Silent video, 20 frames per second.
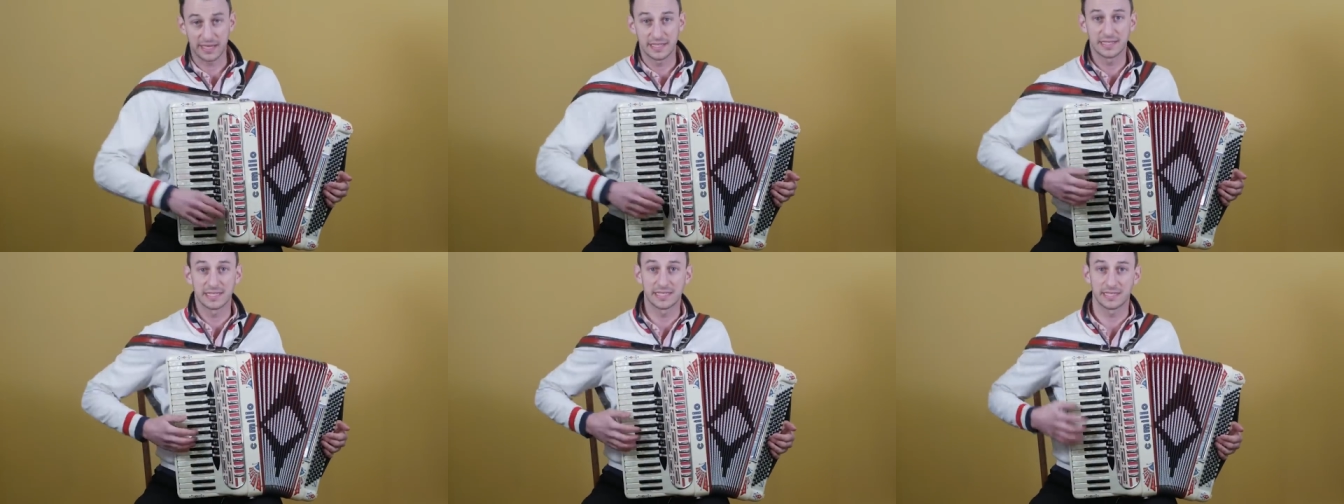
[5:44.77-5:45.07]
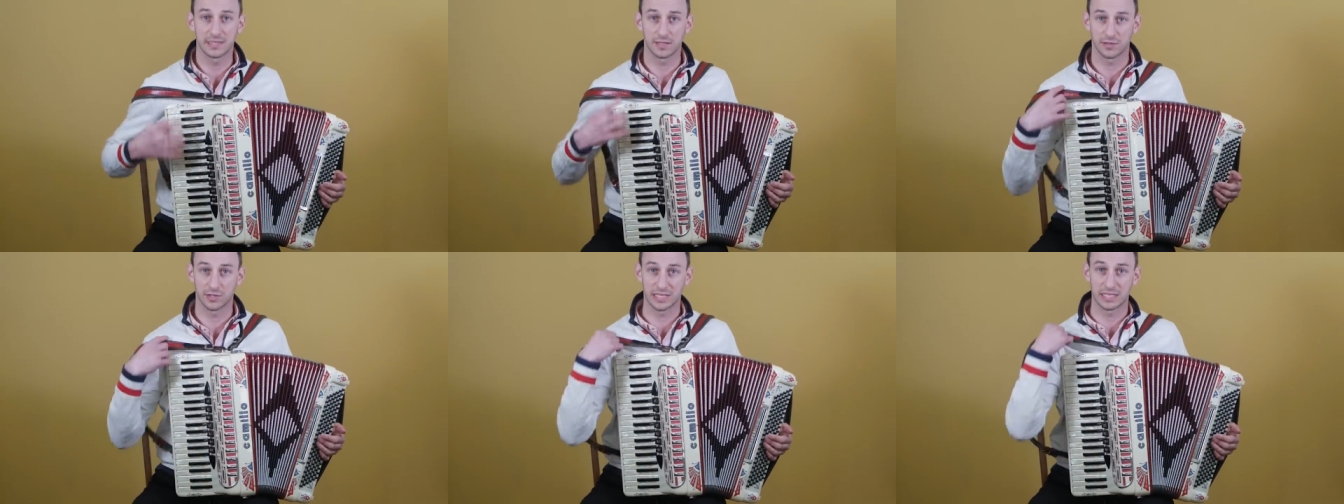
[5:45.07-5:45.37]

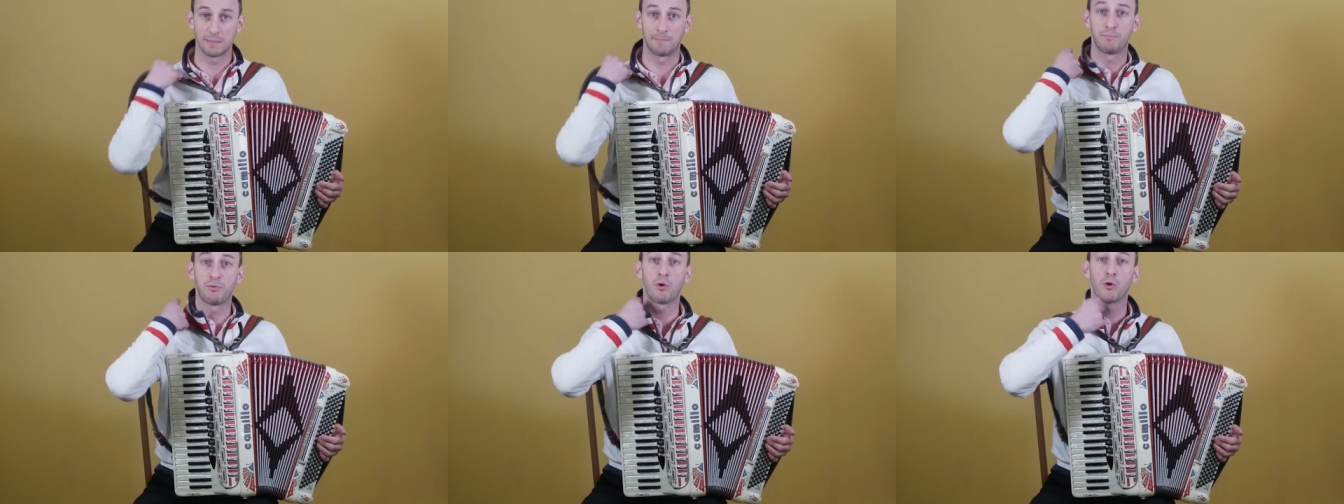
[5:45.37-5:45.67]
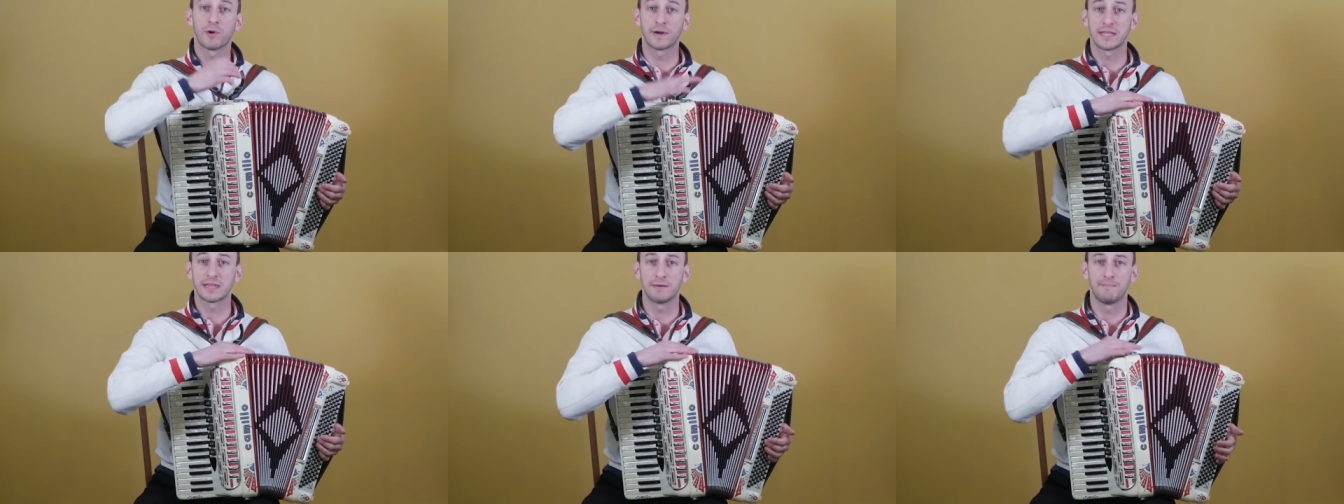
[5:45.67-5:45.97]
It's
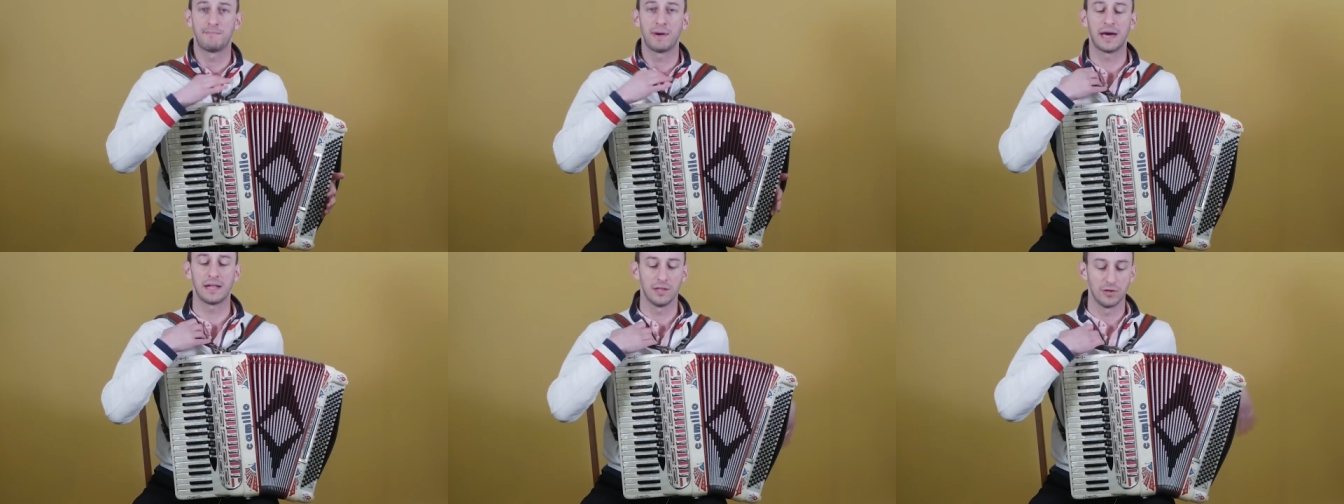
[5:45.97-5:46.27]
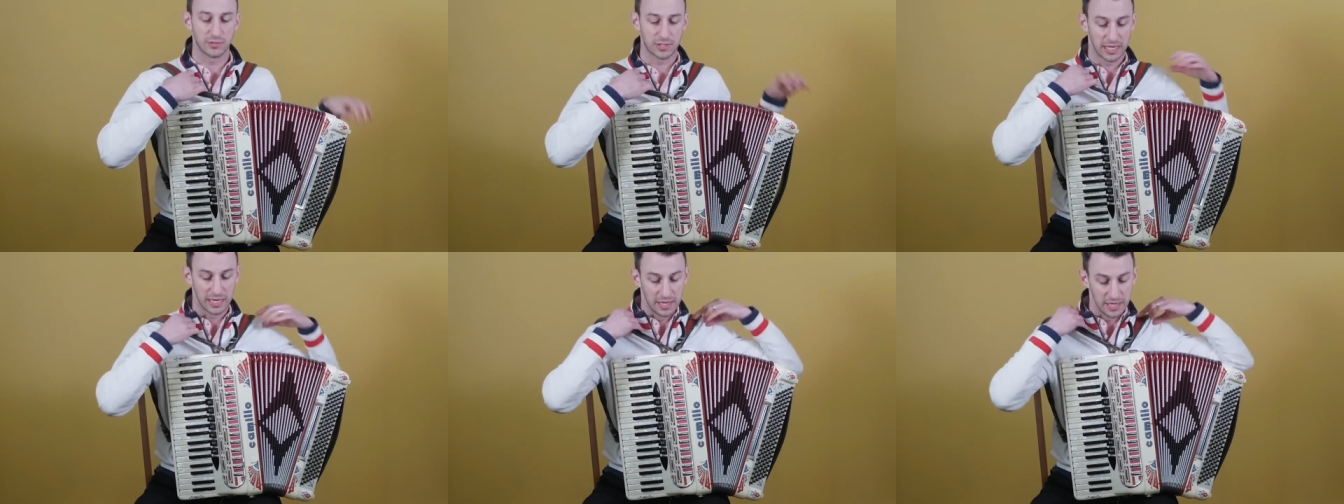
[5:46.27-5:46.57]
supporting the
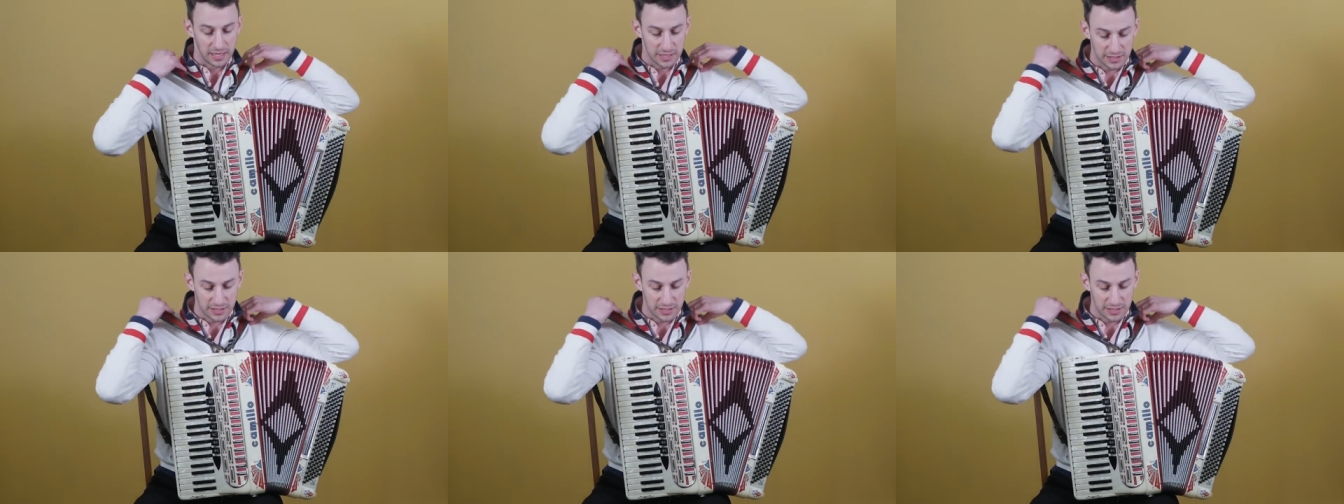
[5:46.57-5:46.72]
bellows.